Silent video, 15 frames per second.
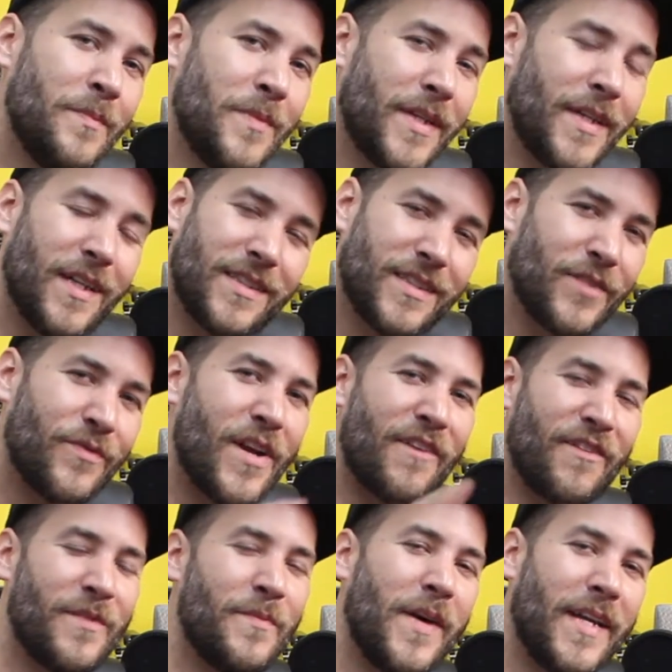because of
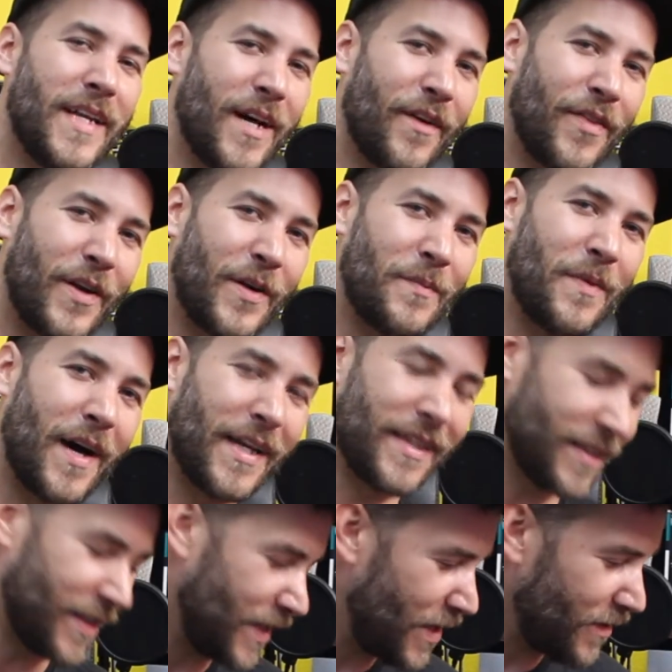everybody out there buying
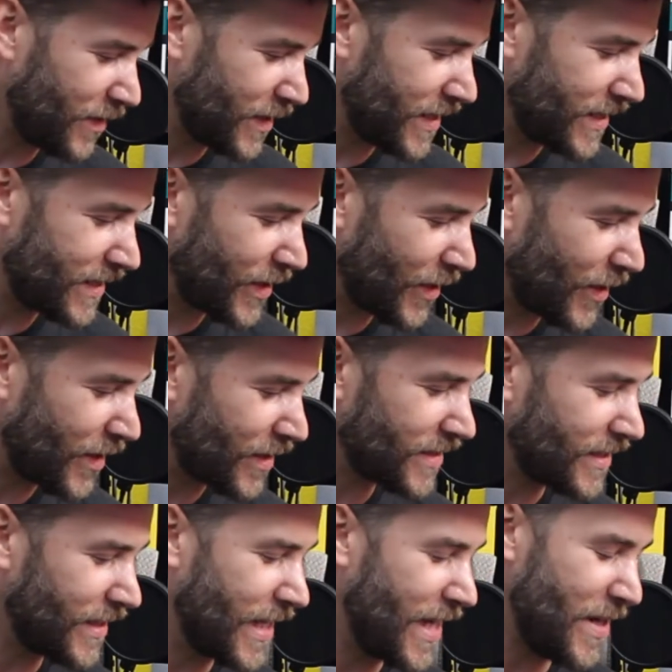the lovely guitars
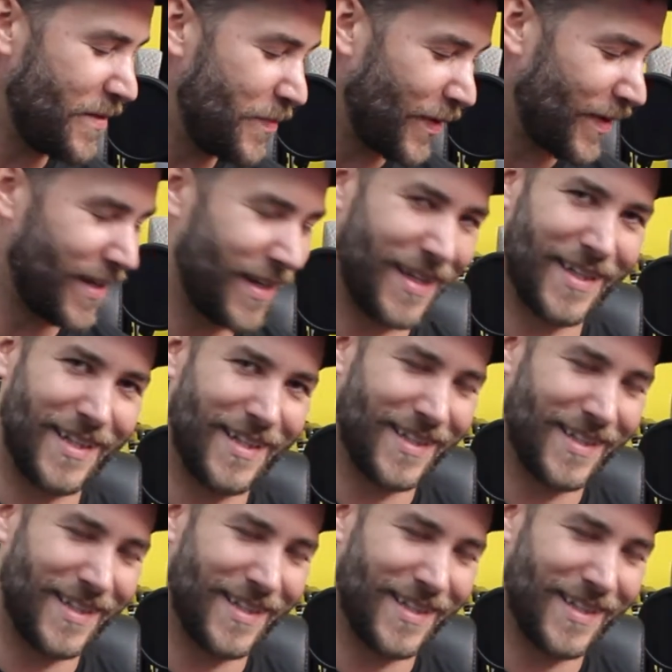that they buy.